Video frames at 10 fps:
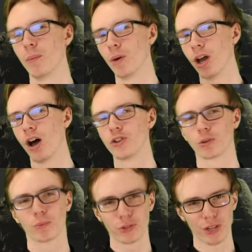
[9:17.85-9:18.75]
and
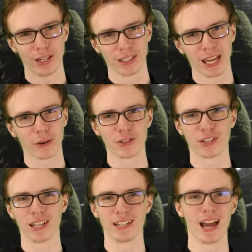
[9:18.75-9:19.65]
100%
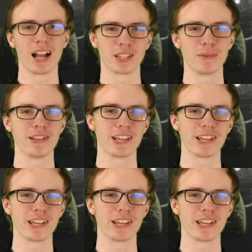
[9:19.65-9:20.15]
guaranteed not to be